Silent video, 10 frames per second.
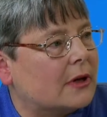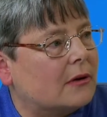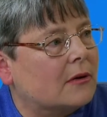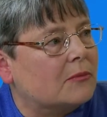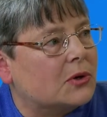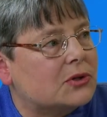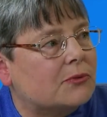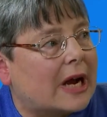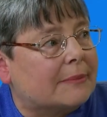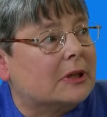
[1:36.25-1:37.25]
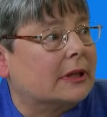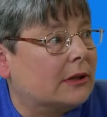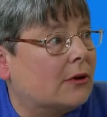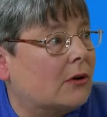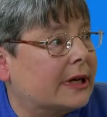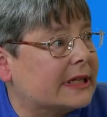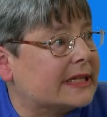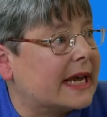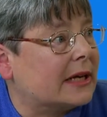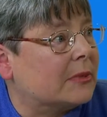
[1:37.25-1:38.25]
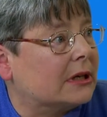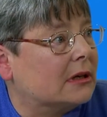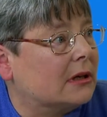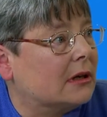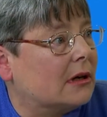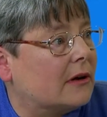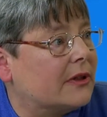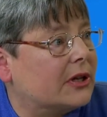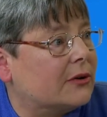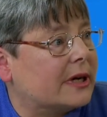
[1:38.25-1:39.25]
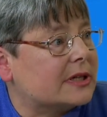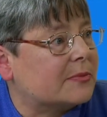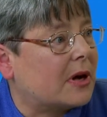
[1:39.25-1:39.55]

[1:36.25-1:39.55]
the most rapidly growing segment of the U S